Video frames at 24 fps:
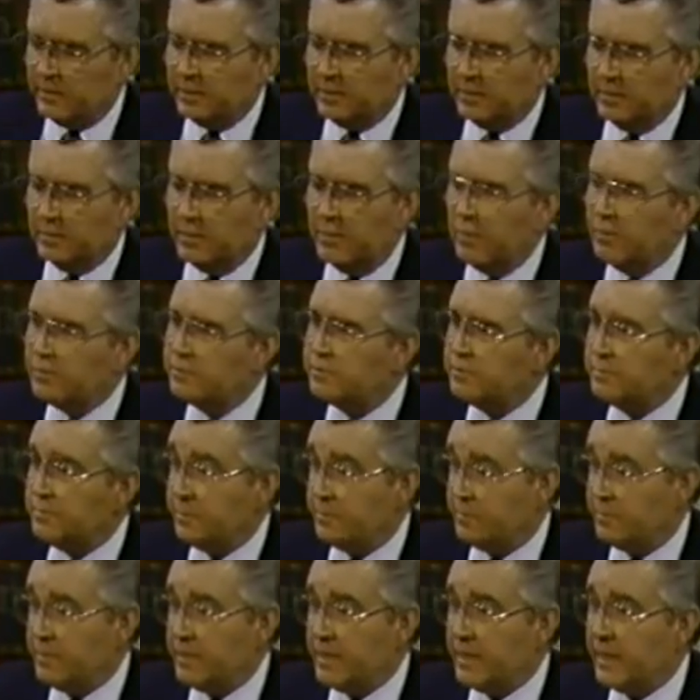an
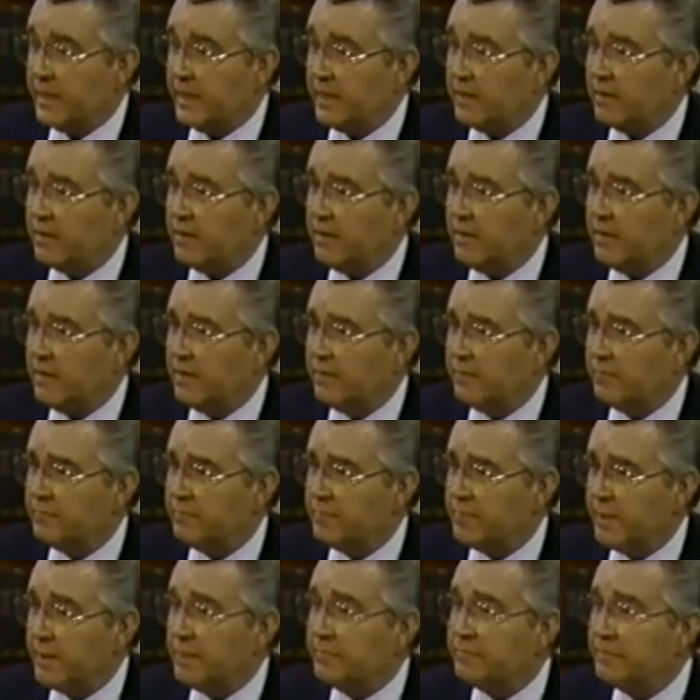awesome array
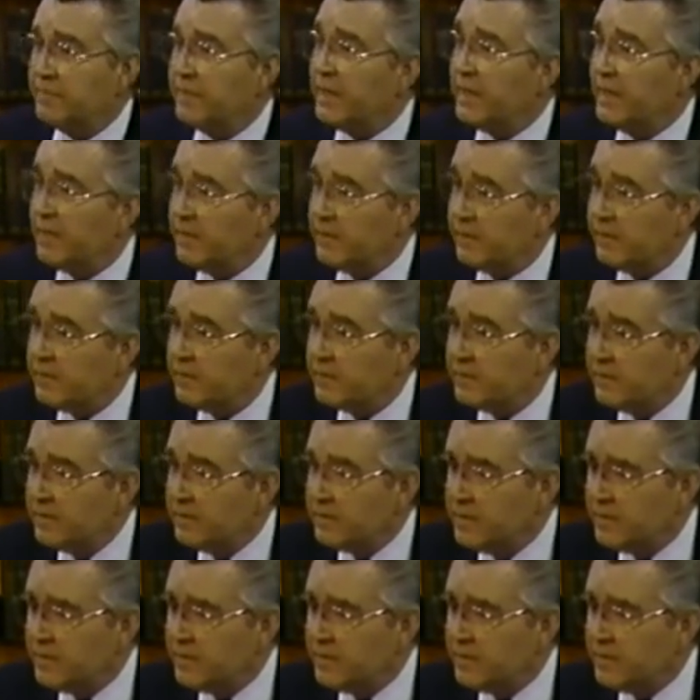of paraphernalia